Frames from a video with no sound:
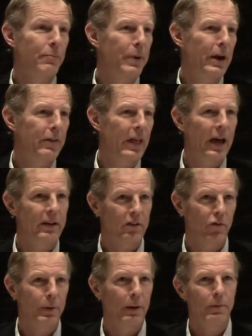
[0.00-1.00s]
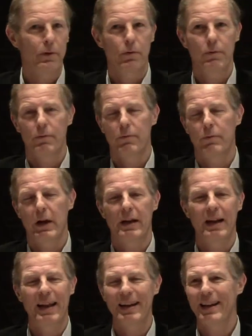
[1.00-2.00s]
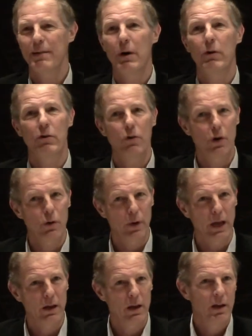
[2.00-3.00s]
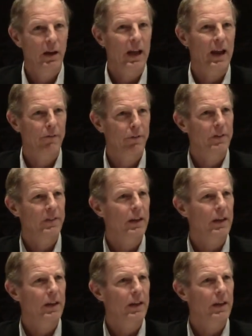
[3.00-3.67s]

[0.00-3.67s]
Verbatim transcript: compare that, you've probably read lately about Norway. Every